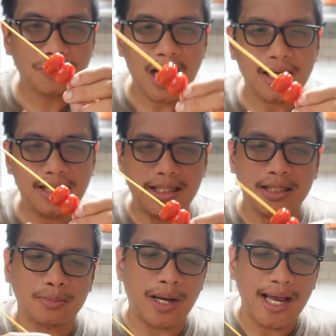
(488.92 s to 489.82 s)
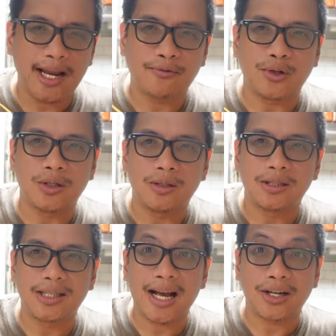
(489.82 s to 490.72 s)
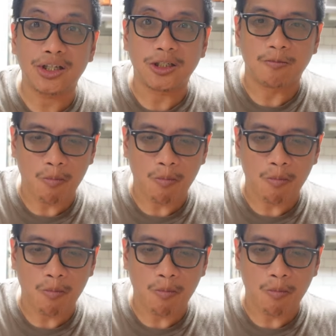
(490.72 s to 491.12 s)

I could eat this by a handful. It's that good.